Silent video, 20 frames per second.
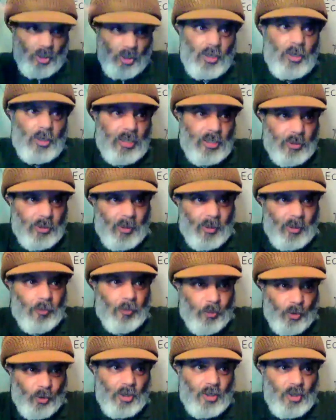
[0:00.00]
going to need to make a
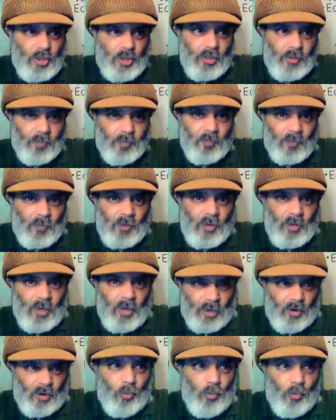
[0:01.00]
bridge,
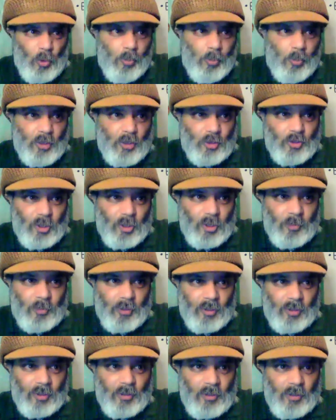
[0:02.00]
like a rope bridge or
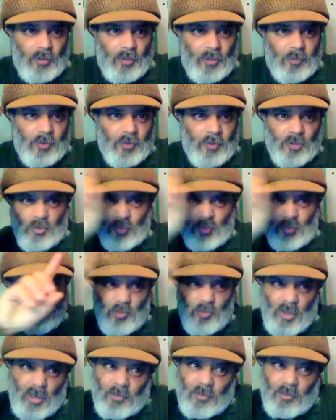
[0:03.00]
something, you know, because,
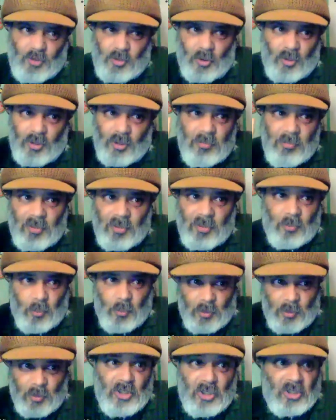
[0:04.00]
yeah, sorry, but
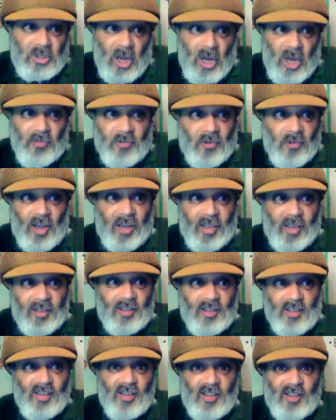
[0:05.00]
we just can't fly.
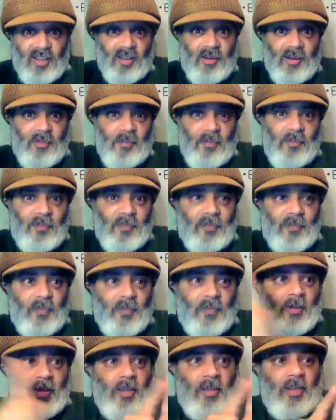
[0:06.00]
Um,
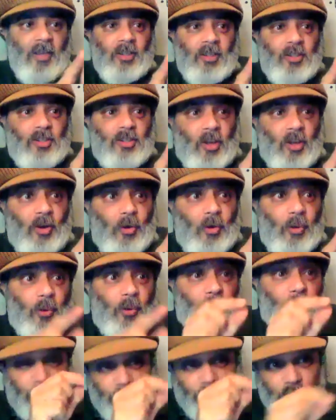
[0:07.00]

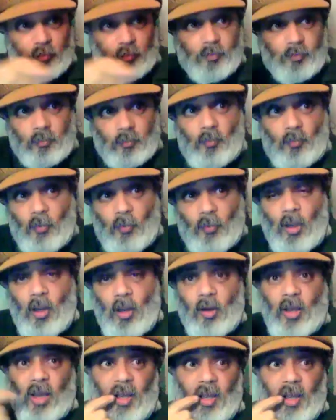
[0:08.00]
so,
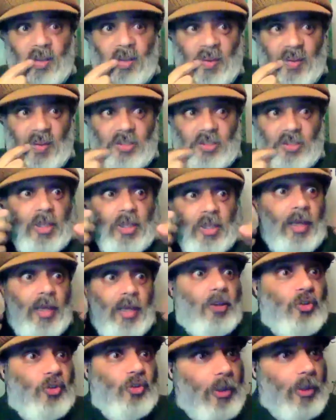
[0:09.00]
okay. And so then
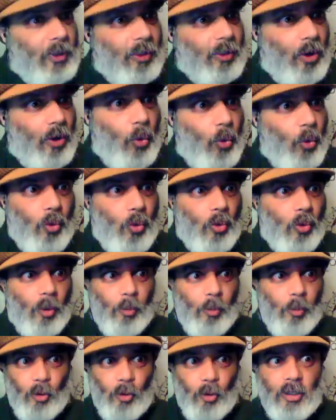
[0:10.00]
the dreamer, can, oh, a
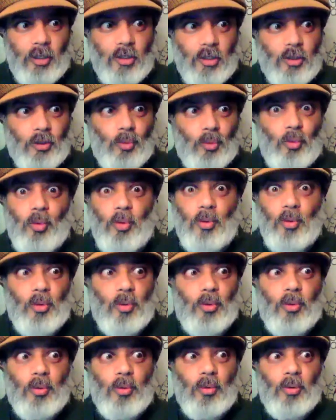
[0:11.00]
bridge.
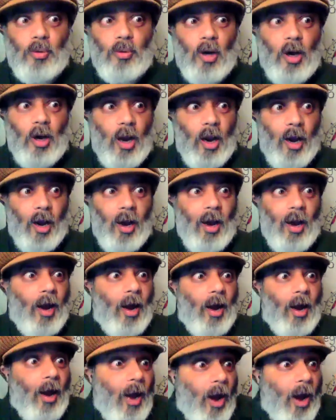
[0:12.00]
Oh,
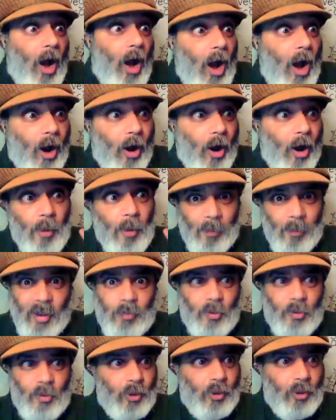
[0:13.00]
ah, ah,
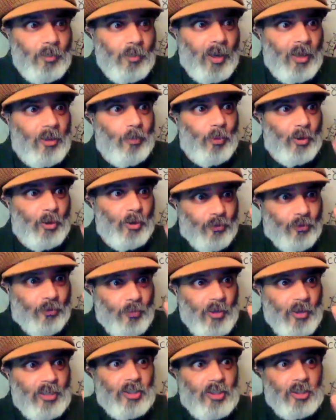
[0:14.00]
maybe we can make the bridge from
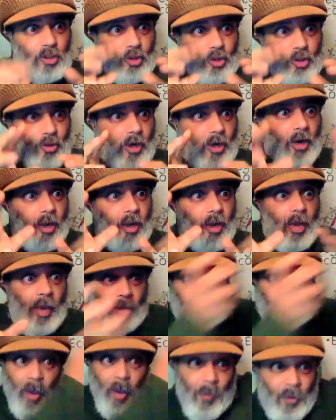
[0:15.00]
this and da-da-da.
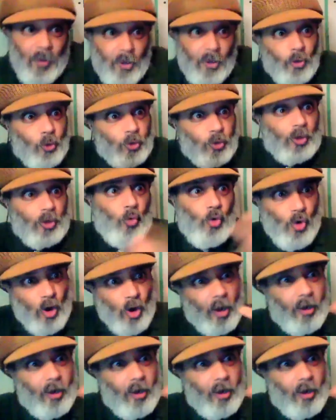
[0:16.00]
And maybe it can also, oh,